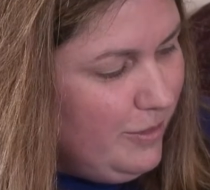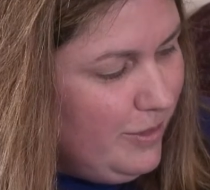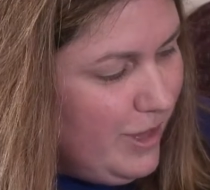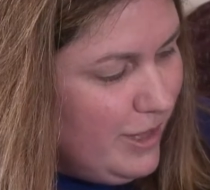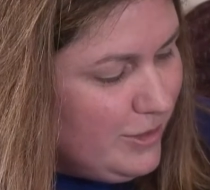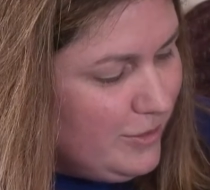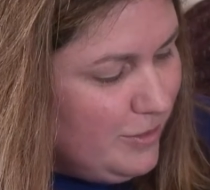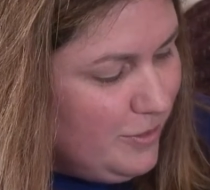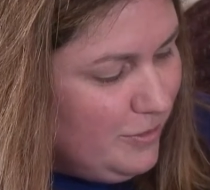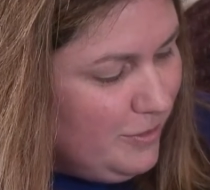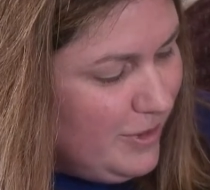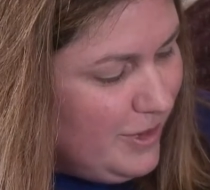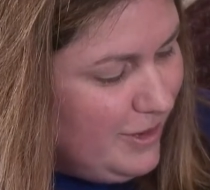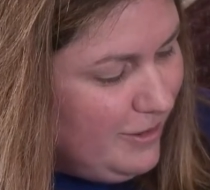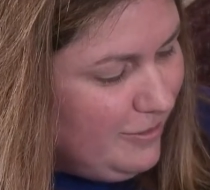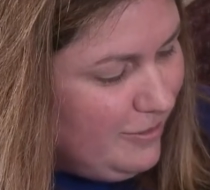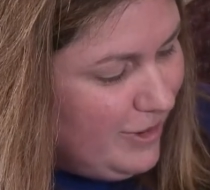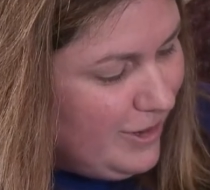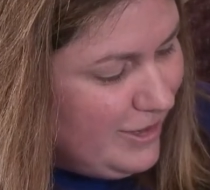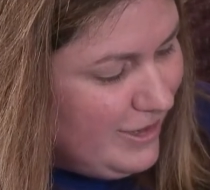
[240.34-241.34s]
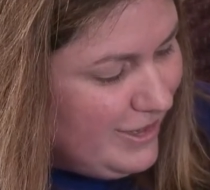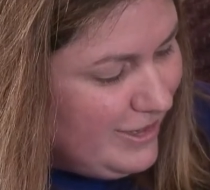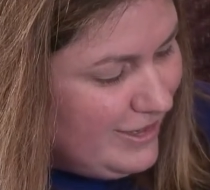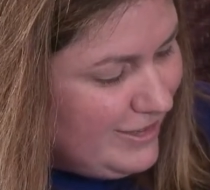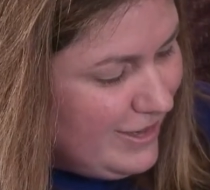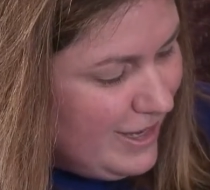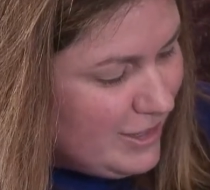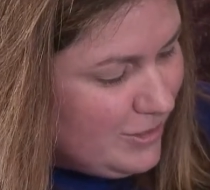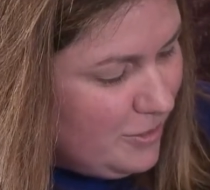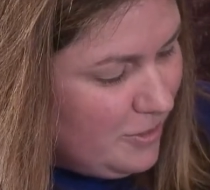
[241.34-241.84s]
that's what we want.
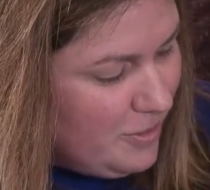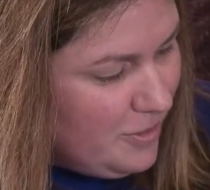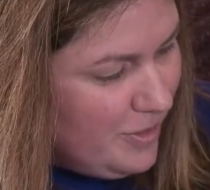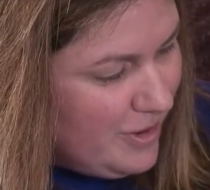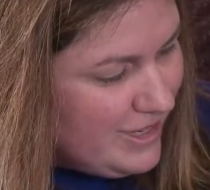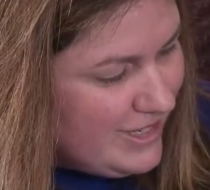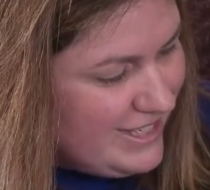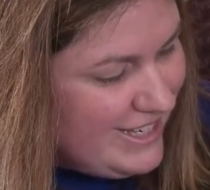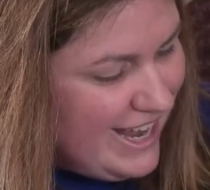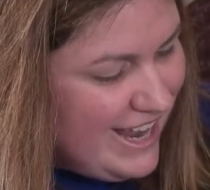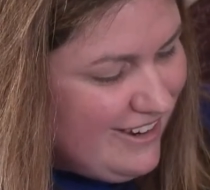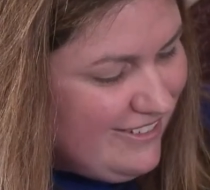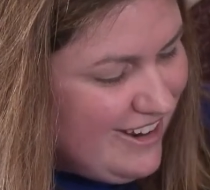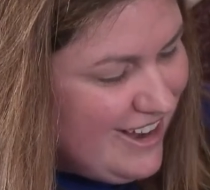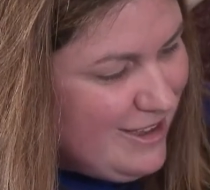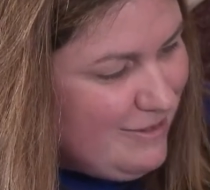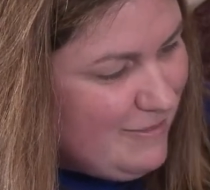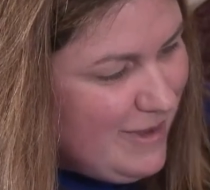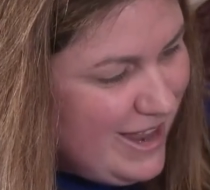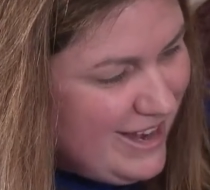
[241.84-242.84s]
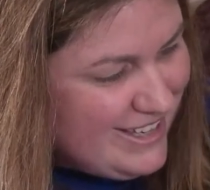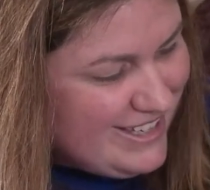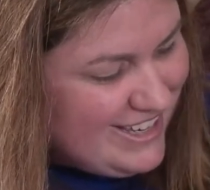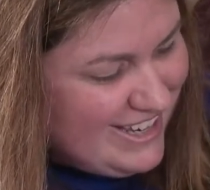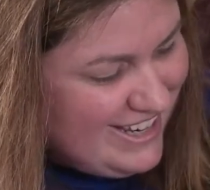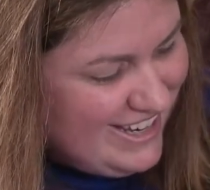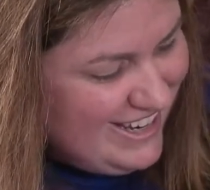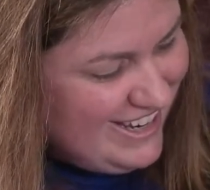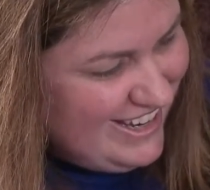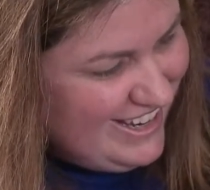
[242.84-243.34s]
That's what we want to stay, right,
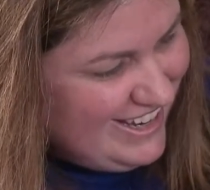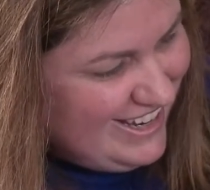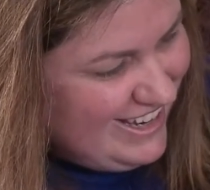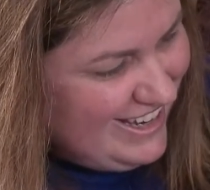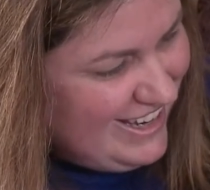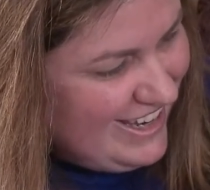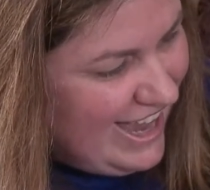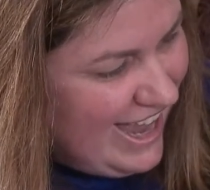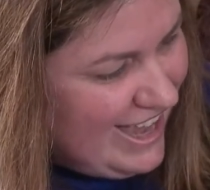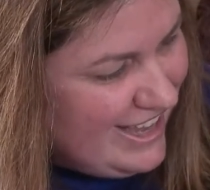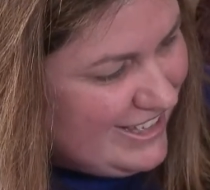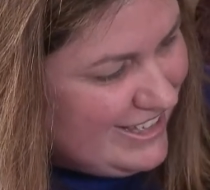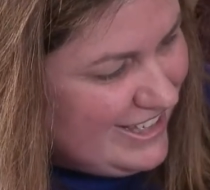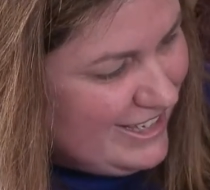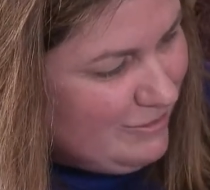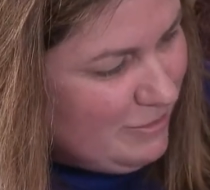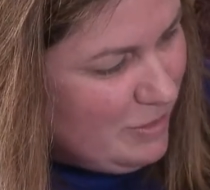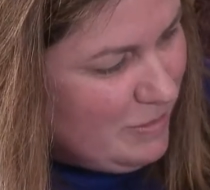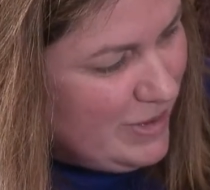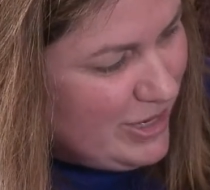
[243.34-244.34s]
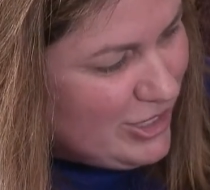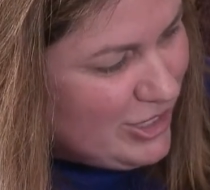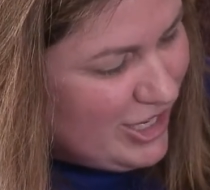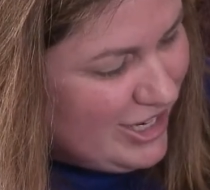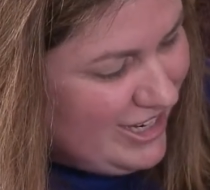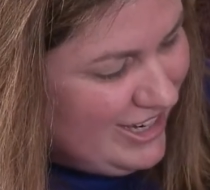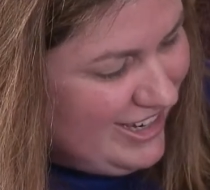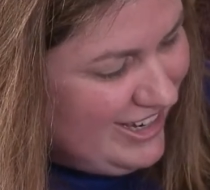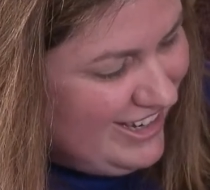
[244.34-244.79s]
Madison? Yes, in remission.